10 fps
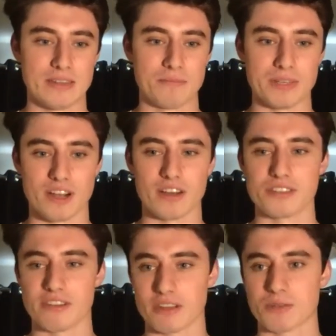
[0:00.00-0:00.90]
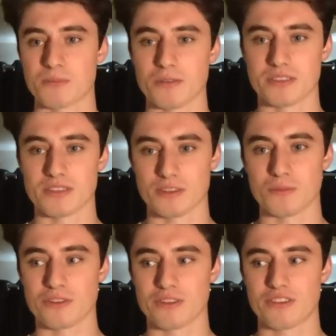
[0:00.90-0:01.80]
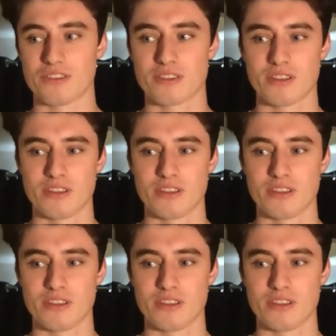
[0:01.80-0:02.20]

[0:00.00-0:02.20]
because you're exposed to so much,